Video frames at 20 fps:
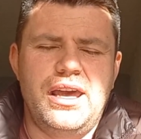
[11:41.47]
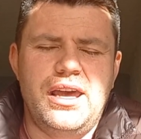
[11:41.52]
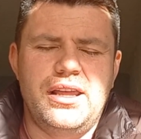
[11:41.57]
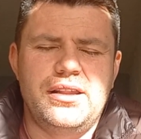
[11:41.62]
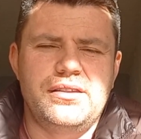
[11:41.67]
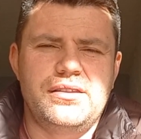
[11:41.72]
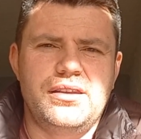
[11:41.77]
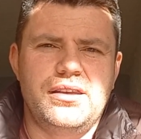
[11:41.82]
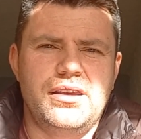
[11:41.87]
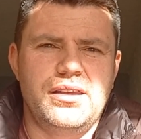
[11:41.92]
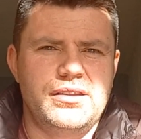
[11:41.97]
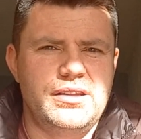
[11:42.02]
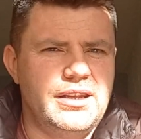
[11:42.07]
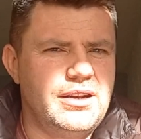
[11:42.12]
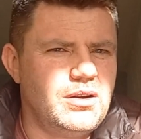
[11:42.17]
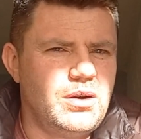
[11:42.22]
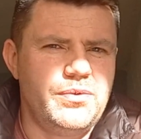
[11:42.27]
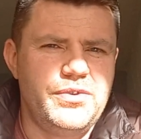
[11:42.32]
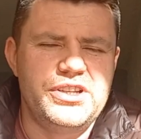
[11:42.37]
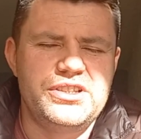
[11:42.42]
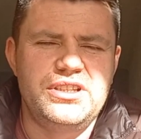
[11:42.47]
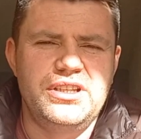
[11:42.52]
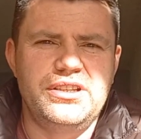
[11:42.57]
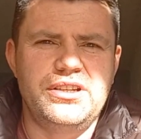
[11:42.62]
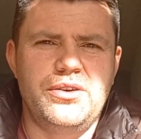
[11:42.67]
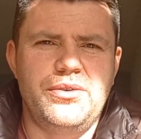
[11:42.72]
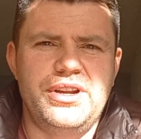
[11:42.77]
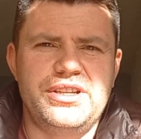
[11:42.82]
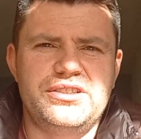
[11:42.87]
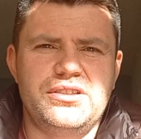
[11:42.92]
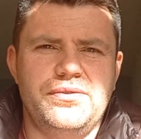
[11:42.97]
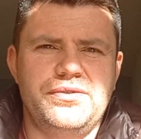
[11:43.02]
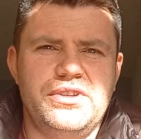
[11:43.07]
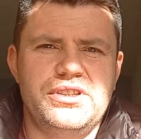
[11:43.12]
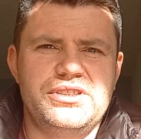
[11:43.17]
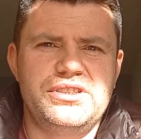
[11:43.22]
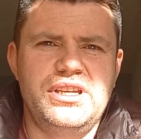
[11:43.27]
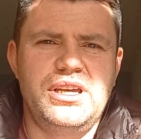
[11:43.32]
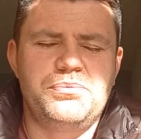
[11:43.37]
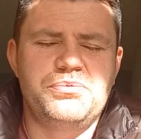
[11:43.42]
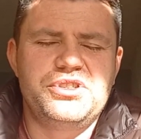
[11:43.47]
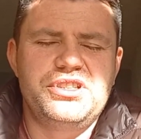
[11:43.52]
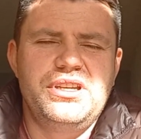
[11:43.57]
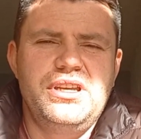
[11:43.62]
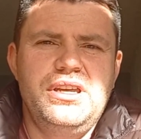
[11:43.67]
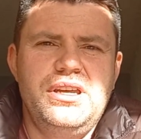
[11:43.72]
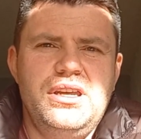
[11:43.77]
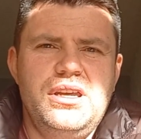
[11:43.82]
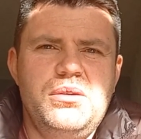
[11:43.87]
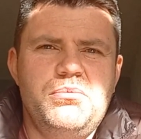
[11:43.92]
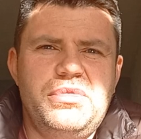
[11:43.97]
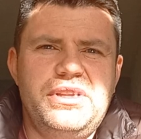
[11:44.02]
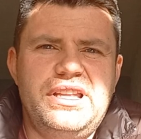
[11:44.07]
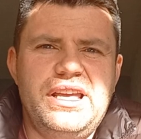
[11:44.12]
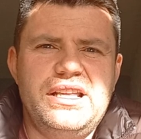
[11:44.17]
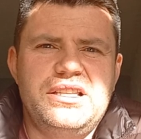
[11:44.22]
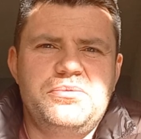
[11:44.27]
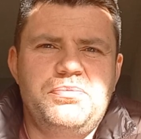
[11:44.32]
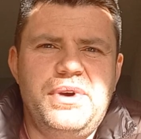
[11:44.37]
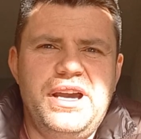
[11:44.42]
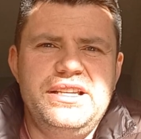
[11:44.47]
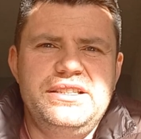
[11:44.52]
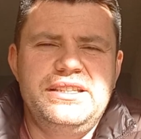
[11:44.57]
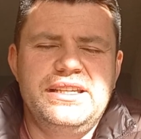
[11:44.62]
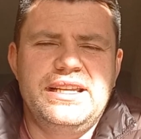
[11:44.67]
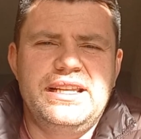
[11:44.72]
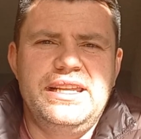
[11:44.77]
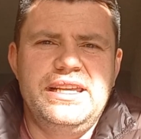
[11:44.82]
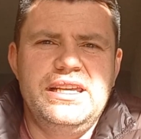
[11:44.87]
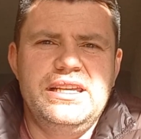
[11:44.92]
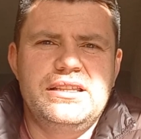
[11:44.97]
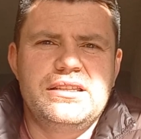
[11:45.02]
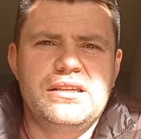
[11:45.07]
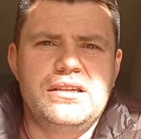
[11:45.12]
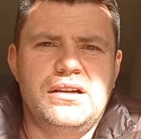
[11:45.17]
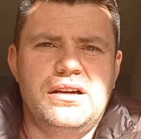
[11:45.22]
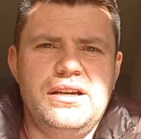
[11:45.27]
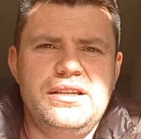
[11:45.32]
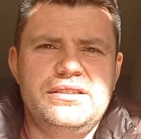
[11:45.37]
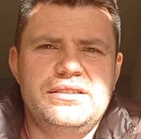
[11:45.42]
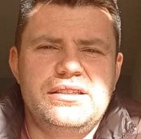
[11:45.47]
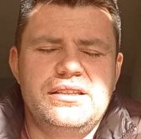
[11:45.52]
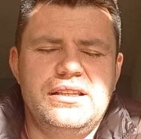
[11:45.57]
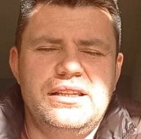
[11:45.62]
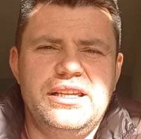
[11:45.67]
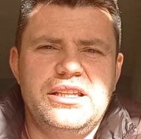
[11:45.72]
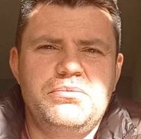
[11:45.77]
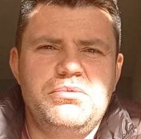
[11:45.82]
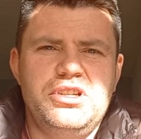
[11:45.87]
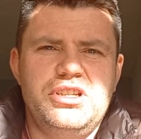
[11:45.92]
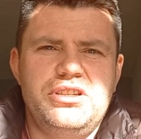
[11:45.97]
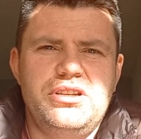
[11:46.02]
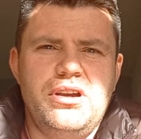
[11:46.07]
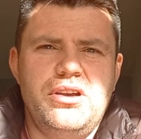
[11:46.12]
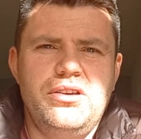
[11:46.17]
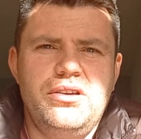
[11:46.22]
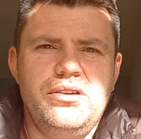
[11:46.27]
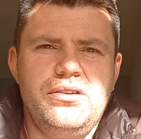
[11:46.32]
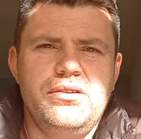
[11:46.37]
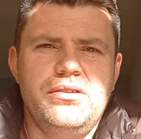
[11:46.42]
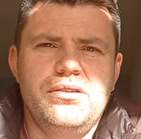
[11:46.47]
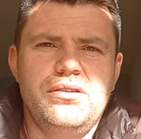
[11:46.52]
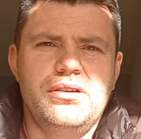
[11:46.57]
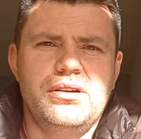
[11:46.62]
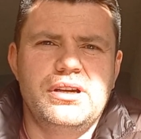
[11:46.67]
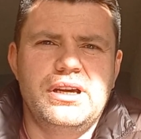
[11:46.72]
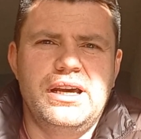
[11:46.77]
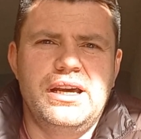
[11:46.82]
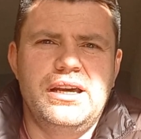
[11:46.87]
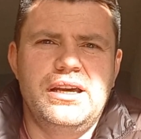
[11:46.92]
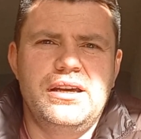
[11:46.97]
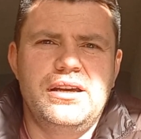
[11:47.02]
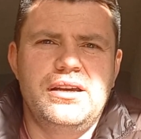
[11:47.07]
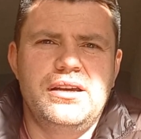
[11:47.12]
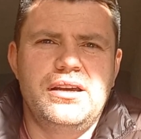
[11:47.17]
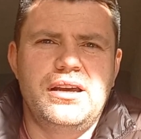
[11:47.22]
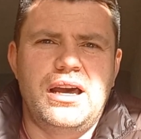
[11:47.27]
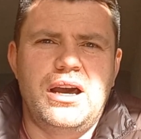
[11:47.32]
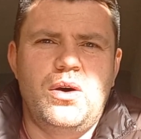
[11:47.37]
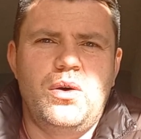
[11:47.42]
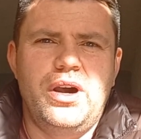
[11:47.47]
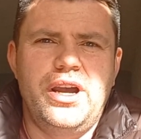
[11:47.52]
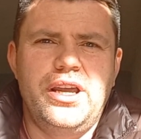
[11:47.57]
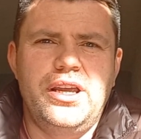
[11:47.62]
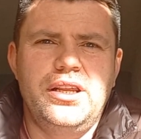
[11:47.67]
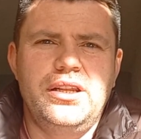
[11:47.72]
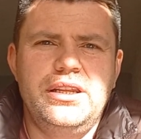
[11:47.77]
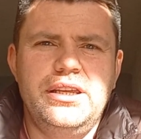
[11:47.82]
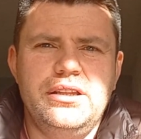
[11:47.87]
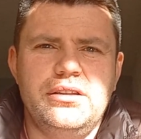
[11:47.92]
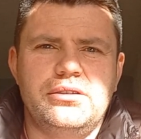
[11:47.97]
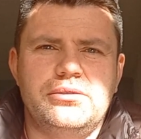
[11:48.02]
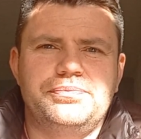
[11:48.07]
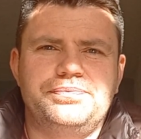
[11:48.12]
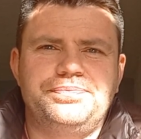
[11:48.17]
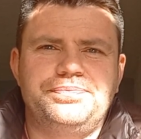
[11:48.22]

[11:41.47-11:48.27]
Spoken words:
and then obviously the rest of the steps. But that's basically it, guys. Let me show you how I anneal.